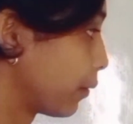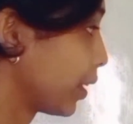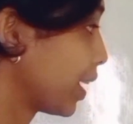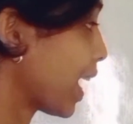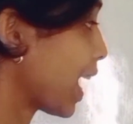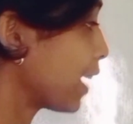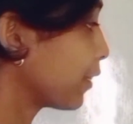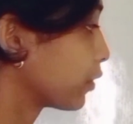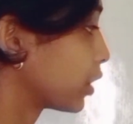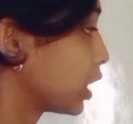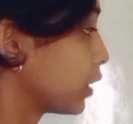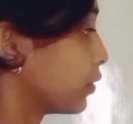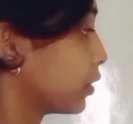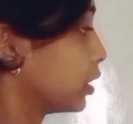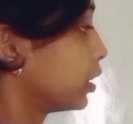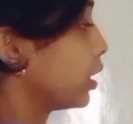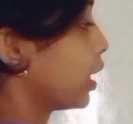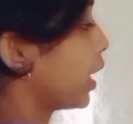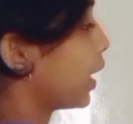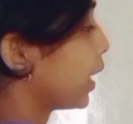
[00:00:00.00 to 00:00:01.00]
We have
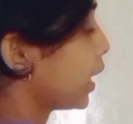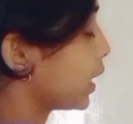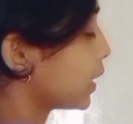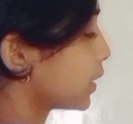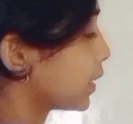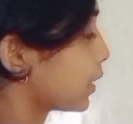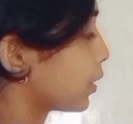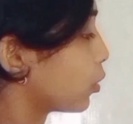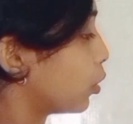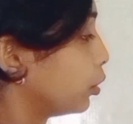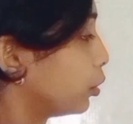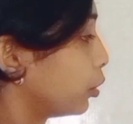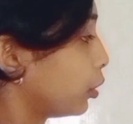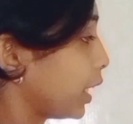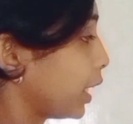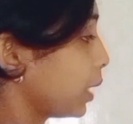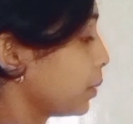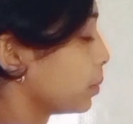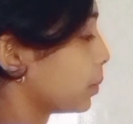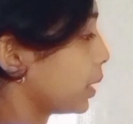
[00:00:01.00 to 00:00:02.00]
given A is equal to
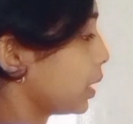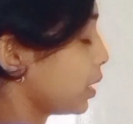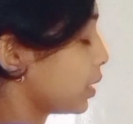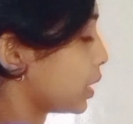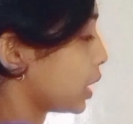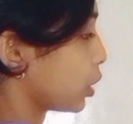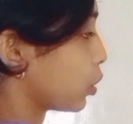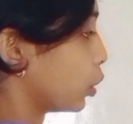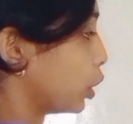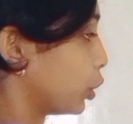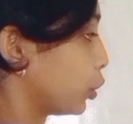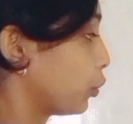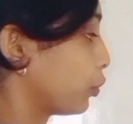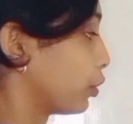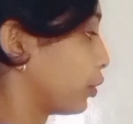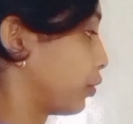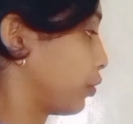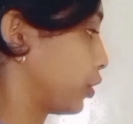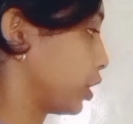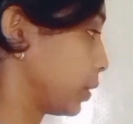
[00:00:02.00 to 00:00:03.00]
10, B is equal to
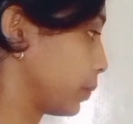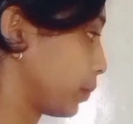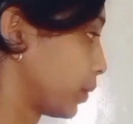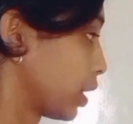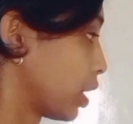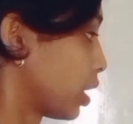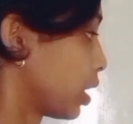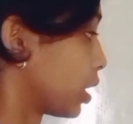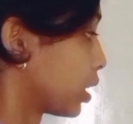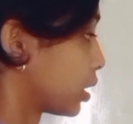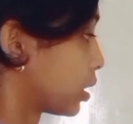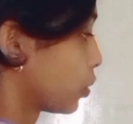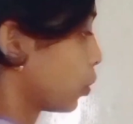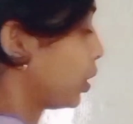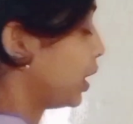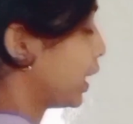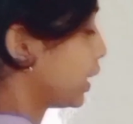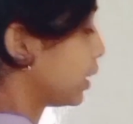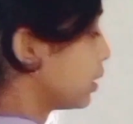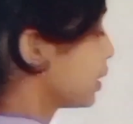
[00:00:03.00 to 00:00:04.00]
15. So
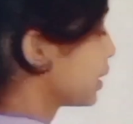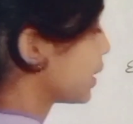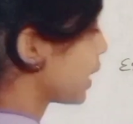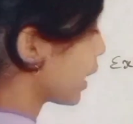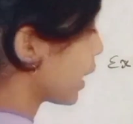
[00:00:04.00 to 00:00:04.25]
let us